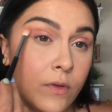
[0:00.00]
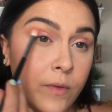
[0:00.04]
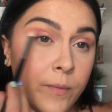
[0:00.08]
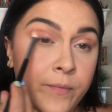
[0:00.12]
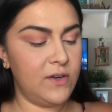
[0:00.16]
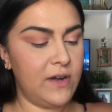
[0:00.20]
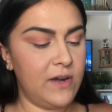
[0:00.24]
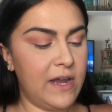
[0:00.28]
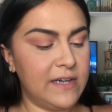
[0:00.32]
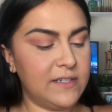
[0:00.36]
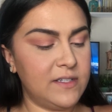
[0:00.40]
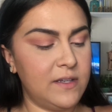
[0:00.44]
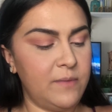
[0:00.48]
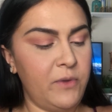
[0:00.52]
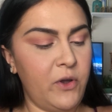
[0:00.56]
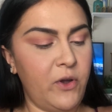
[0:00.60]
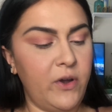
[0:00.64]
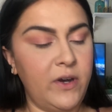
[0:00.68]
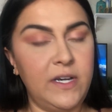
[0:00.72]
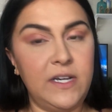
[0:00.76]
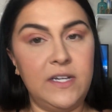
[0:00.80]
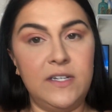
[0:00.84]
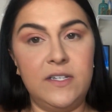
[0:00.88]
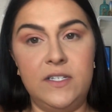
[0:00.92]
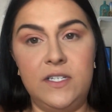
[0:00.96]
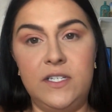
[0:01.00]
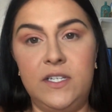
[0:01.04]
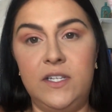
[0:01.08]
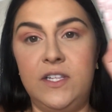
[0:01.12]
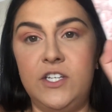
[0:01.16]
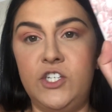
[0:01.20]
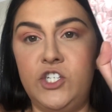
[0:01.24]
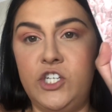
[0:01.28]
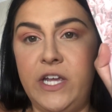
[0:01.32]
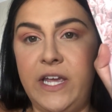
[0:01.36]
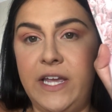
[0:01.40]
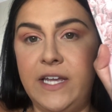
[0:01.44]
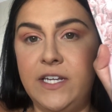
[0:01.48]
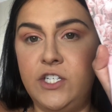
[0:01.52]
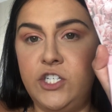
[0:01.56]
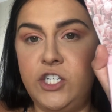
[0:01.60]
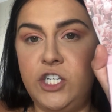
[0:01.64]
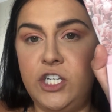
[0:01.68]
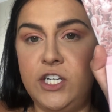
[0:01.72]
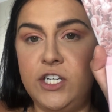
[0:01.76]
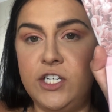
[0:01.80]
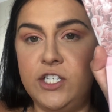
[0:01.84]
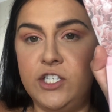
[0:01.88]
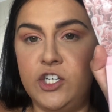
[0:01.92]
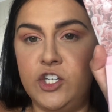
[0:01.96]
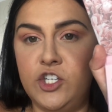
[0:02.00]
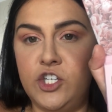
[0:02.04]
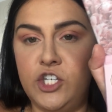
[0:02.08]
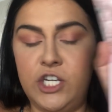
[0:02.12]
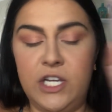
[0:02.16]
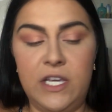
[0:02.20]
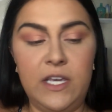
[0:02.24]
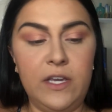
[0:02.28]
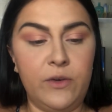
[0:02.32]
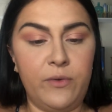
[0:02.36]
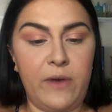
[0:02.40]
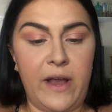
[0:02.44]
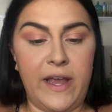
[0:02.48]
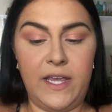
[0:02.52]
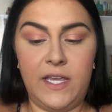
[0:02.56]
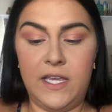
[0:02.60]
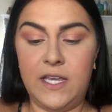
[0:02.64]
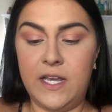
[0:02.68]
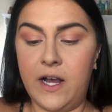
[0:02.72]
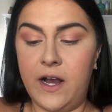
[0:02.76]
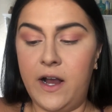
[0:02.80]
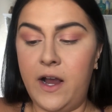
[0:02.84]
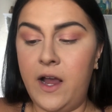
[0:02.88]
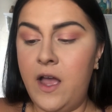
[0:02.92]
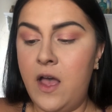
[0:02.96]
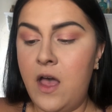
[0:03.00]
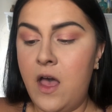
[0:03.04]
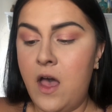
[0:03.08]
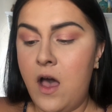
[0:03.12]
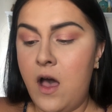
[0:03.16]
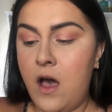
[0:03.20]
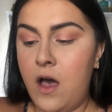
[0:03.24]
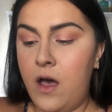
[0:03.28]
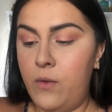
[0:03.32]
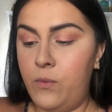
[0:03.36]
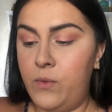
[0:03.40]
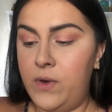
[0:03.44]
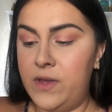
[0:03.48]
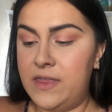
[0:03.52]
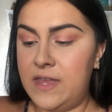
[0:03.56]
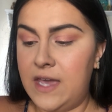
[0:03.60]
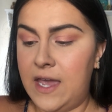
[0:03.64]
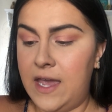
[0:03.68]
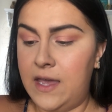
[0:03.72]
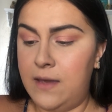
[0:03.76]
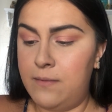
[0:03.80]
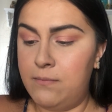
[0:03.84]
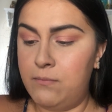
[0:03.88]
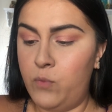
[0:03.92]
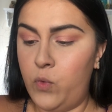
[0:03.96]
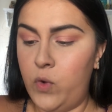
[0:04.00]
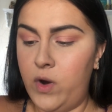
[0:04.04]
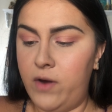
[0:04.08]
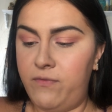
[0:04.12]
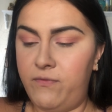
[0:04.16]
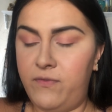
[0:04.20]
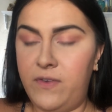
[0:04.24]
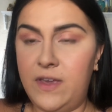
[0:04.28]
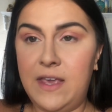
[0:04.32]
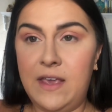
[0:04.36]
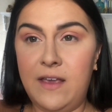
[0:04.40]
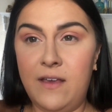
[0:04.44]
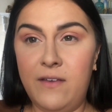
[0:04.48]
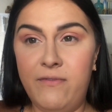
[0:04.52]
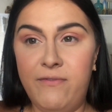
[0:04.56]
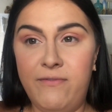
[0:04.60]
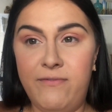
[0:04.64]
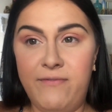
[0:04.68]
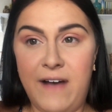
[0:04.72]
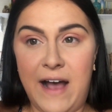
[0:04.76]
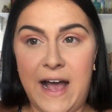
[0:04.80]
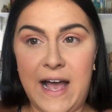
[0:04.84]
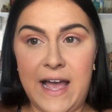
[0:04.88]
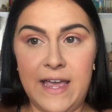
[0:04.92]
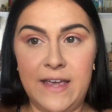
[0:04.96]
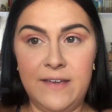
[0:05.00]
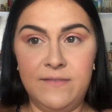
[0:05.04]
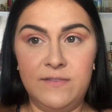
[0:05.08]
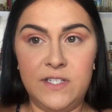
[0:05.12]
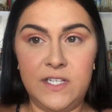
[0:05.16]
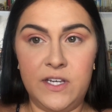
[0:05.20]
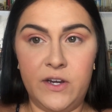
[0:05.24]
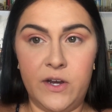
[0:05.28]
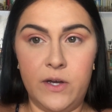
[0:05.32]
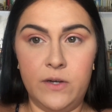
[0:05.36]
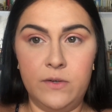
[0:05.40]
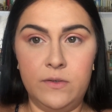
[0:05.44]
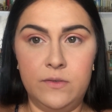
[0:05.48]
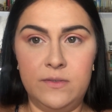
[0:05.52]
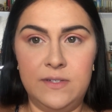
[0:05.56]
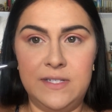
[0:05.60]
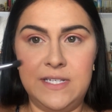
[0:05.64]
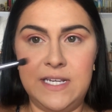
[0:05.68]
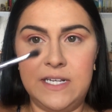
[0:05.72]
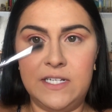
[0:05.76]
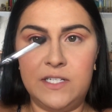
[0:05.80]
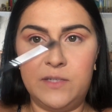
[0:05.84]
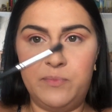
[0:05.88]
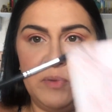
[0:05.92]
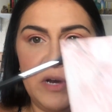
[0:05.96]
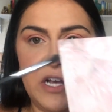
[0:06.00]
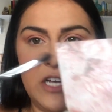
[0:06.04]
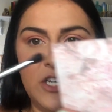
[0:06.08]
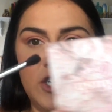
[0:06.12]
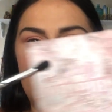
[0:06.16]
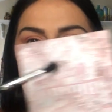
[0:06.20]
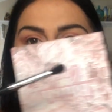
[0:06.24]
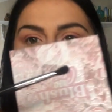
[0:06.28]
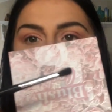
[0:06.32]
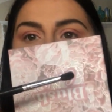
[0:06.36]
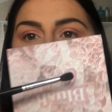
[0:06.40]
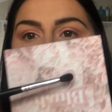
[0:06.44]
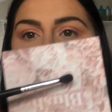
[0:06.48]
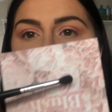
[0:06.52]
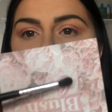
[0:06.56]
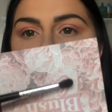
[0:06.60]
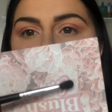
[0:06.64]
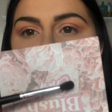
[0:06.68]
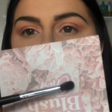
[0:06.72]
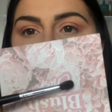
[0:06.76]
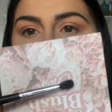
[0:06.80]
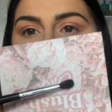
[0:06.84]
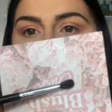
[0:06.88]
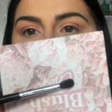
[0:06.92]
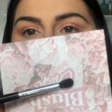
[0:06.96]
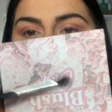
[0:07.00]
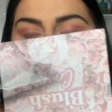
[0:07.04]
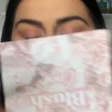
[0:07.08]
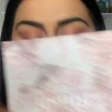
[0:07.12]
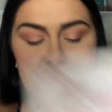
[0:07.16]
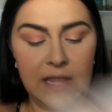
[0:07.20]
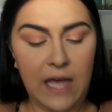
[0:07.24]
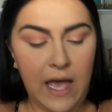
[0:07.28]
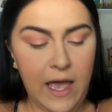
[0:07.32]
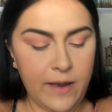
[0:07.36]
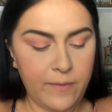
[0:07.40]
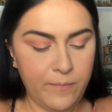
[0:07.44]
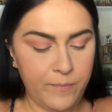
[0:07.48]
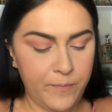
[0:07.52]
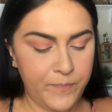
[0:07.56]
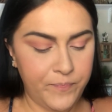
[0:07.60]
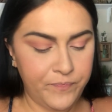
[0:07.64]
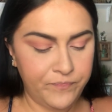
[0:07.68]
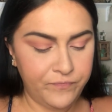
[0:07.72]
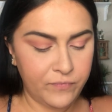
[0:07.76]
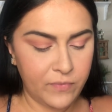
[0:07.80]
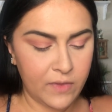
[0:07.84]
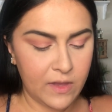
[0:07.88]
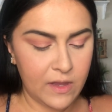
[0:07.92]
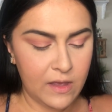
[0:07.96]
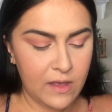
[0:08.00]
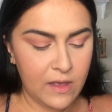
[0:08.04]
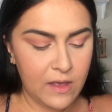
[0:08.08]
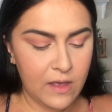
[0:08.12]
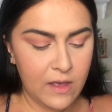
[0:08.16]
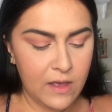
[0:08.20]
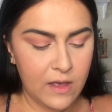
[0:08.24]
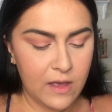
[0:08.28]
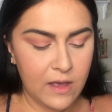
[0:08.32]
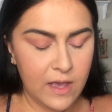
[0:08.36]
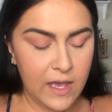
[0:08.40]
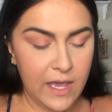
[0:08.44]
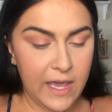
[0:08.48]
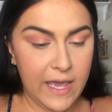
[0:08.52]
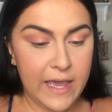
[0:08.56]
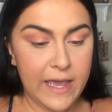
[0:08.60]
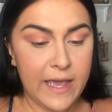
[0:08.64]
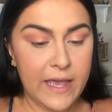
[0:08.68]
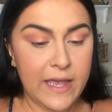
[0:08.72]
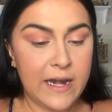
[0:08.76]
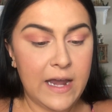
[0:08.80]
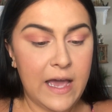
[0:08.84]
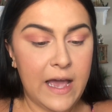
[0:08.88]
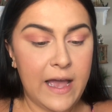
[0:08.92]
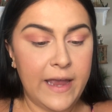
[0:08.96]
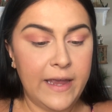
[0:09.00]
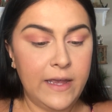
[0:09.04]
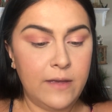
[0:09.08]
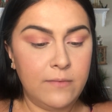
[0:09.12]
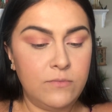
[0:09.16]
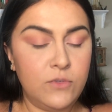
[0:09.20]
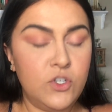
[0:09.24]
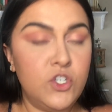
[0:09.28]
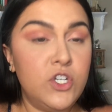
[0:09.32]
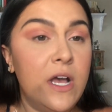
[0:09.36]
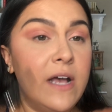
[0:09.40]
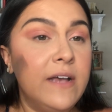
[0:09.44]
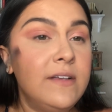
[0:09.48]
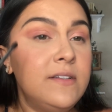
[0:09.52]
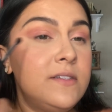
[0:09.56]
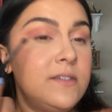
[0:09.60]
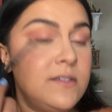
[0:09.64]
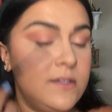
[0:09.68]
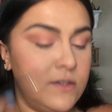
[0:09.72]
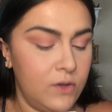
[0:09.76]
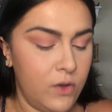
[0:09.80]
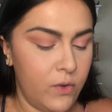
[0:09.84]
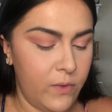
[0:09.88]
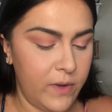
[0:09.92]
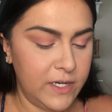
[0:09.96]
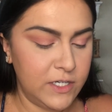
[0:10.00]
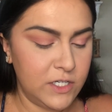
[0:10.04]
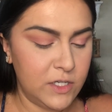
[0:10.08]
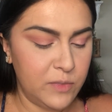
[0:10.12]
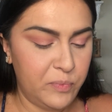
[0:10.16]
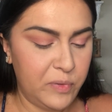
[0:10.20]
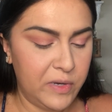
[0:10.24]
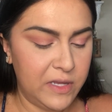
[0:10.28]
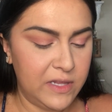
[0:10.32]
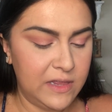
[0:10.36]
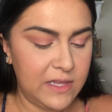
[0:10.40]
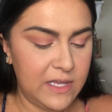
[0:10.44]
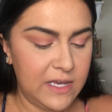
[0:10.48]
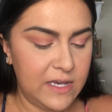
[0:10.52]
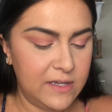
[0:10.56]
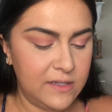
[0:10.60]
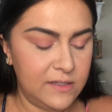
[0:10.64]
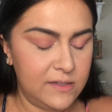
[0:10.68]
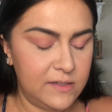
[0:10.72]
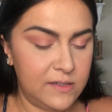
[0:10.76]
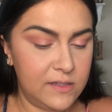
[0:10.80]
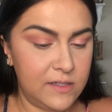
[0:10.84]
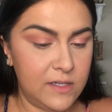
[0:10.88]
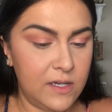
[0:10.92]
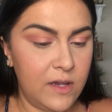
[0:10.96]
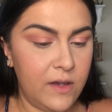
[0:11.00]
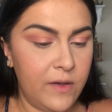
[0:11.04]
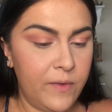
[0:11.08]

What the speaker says: So next I'm going to the shade Cheek to Cheek right here with a Morphe 506 brush, looks like that. And I am just going to put this